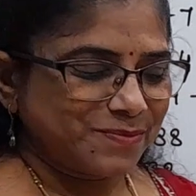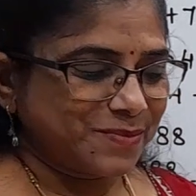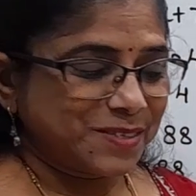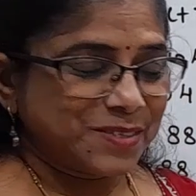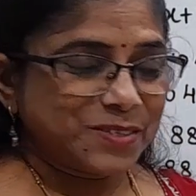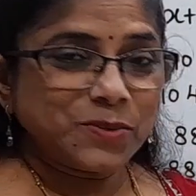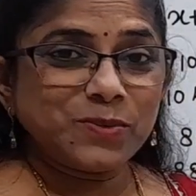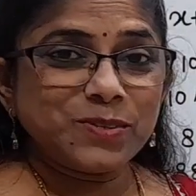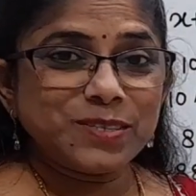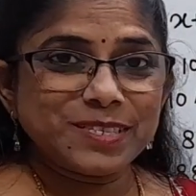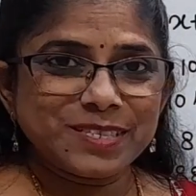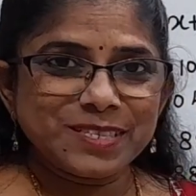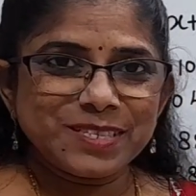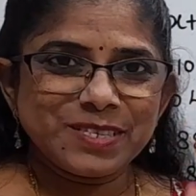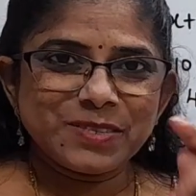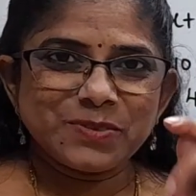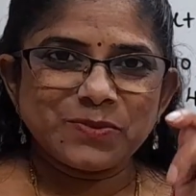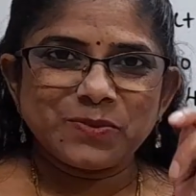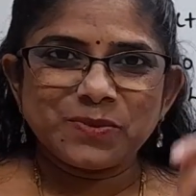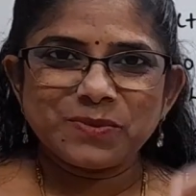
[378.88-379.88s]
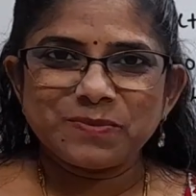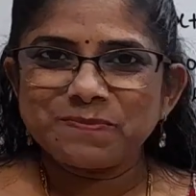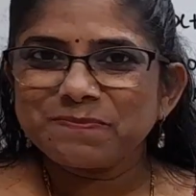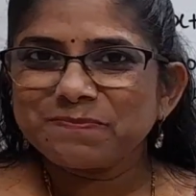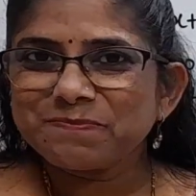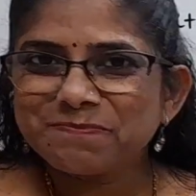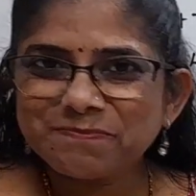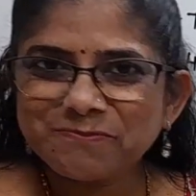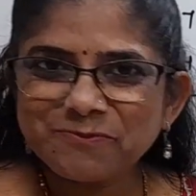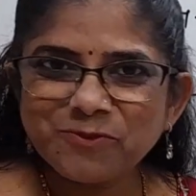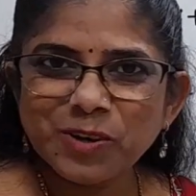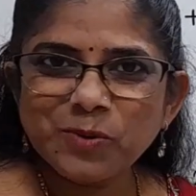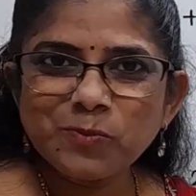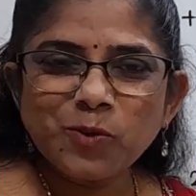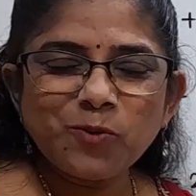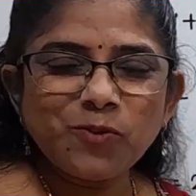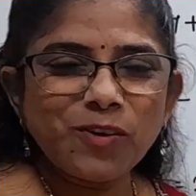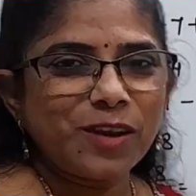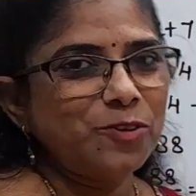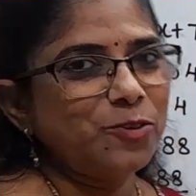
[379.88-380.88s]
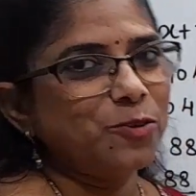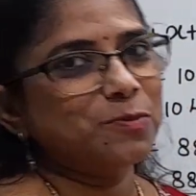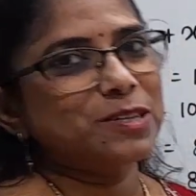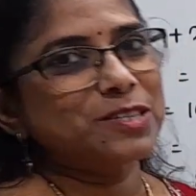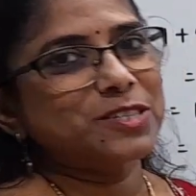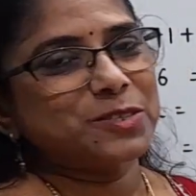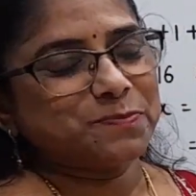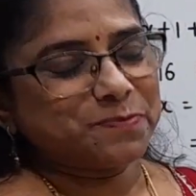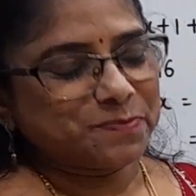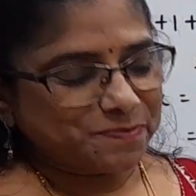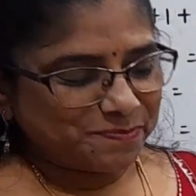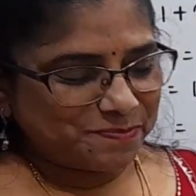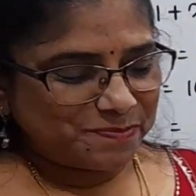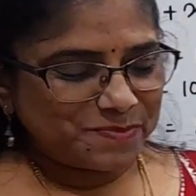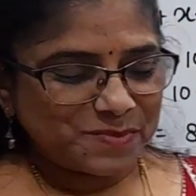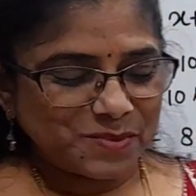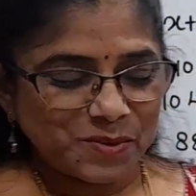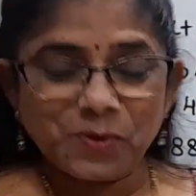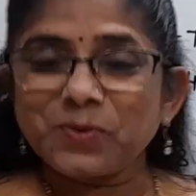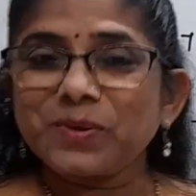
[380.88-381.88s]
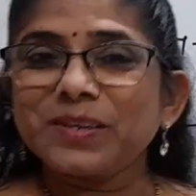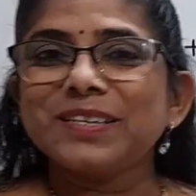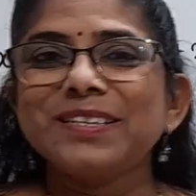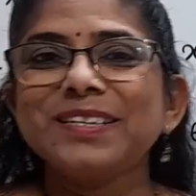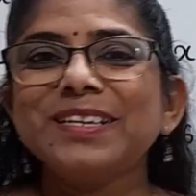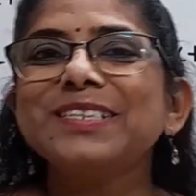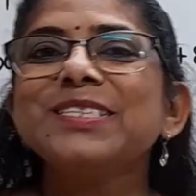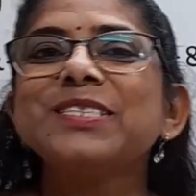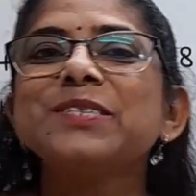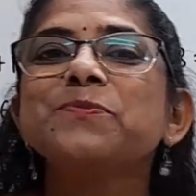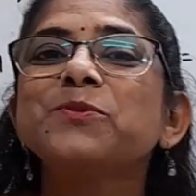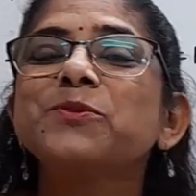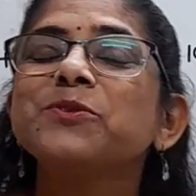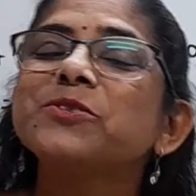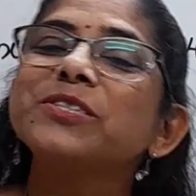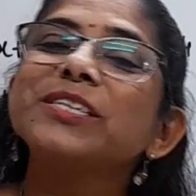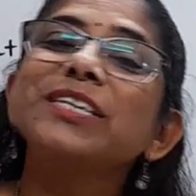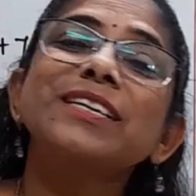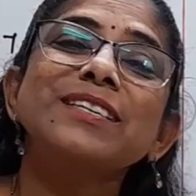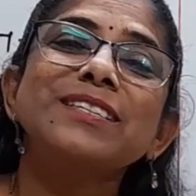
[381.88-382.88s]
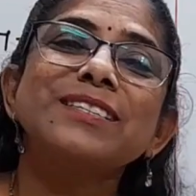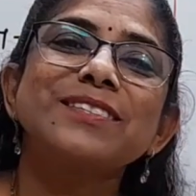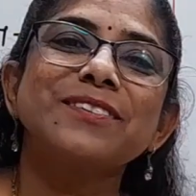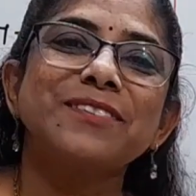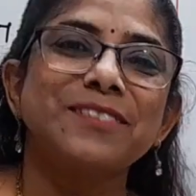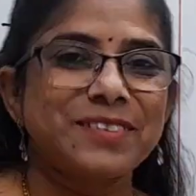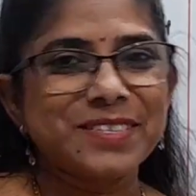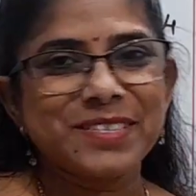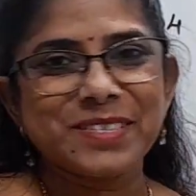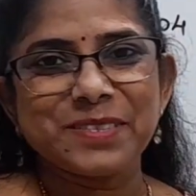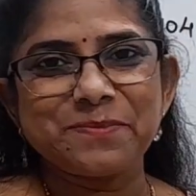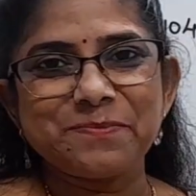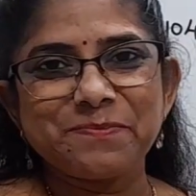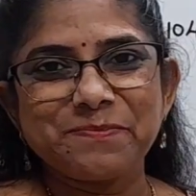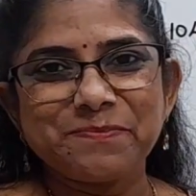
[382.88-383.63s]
So this is one more valuable tip. Okay, let's move to the third sum.